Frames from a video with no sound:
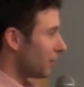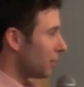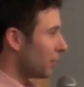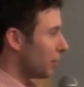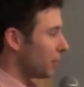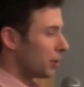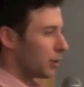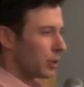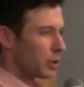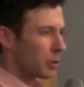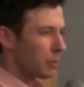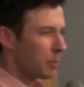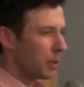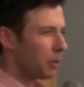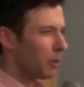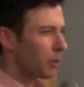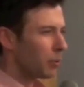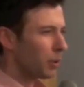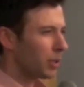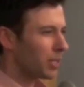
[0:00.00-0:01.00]
The, the
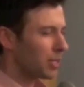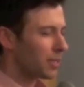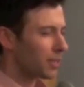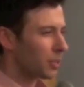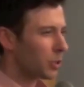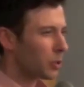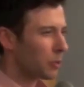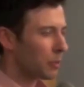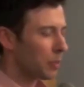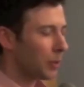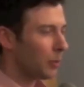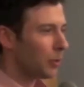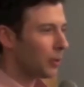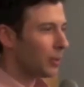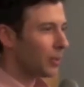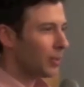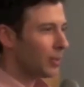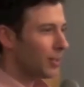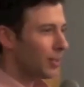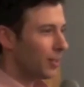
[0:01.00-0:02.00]
spirit, what is it? The
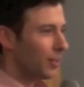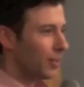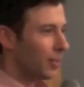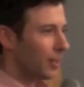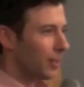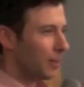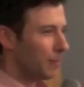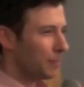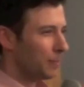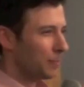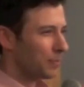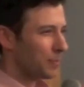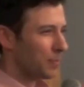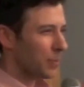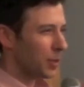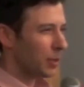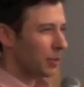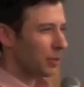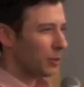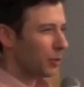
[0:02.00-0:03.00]
spirit um,
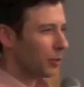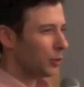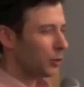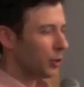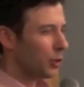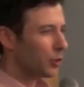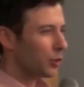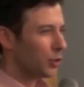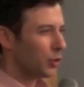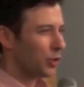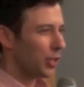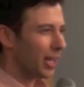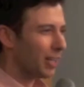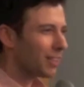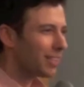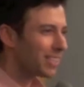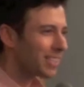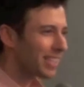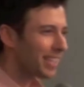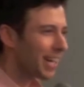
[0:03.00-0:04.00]
yearns
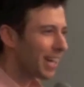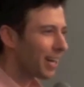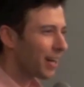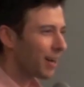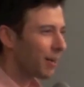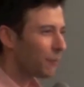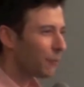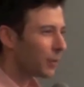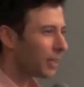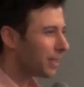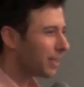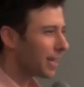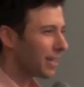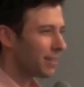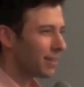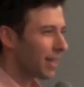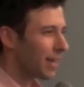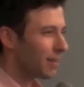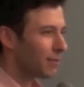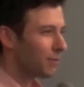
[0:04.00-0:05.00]
jealousy. I, I forget
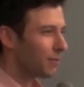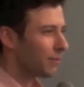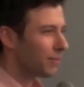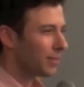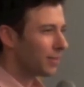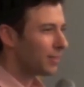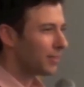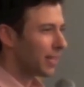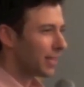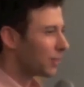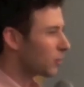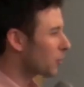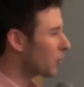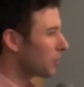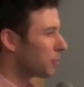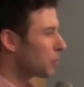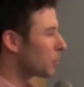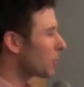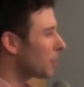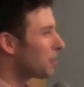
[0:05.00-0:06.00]
that, that that
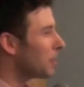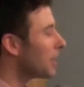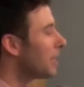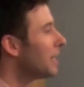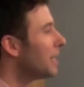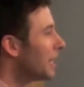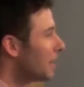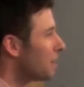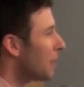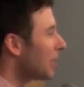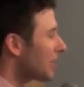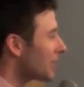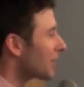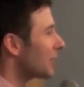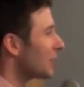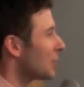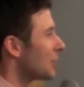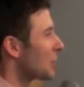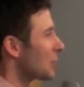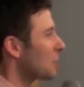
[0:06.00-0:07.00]
scripture. Something,
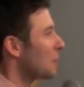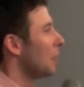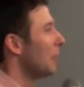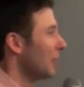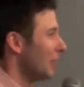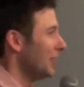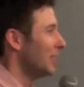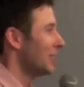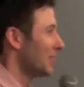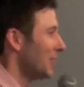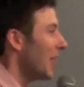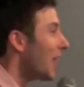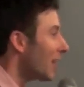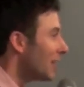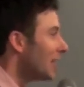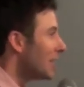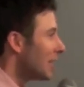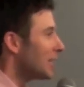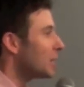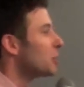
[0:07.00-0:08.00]
basically, the Spirit is
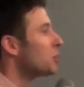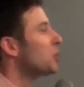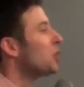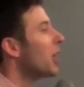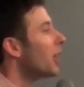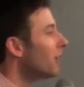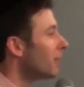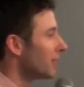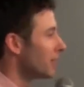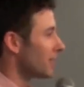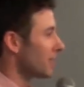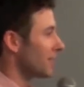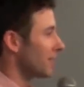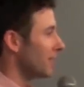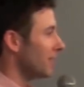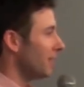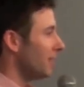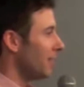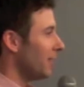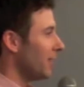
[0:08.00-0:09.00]
je- he's
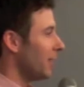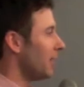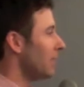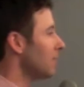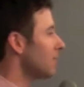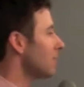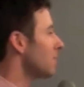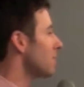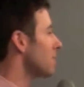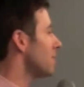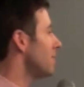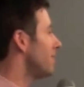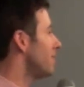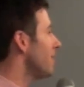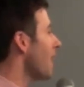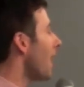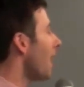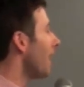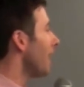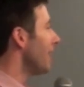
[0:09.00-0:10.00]
jealous. He's just
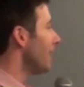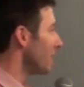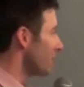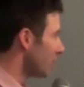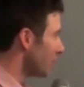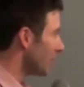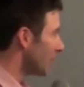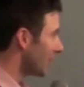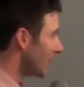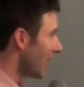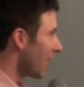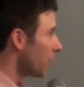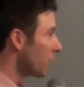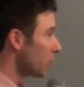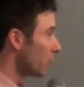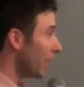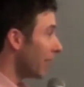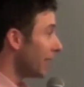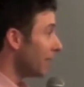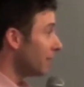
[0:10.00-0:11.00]
dying for
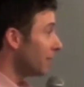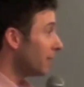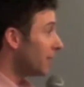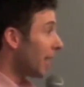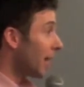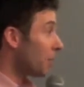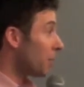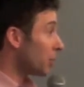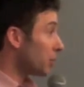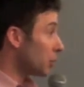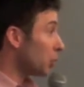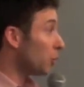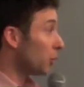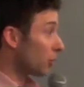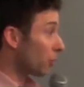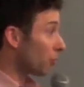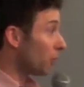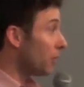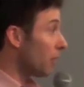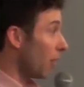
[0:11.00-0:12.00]
encounter, right? And where two
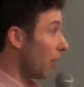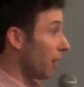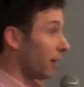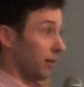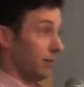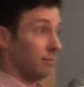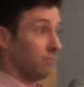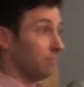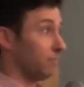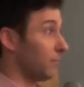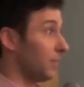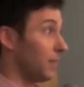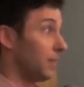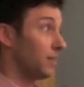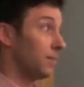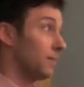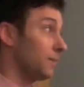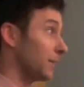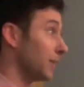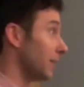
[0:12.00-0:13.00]
or three are, and
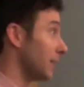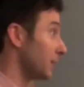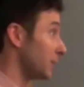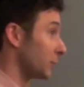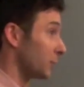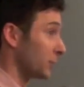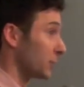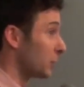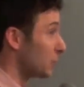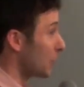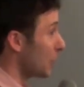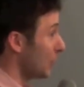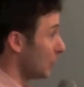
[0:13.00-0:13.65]
I don't know, guys, there's a little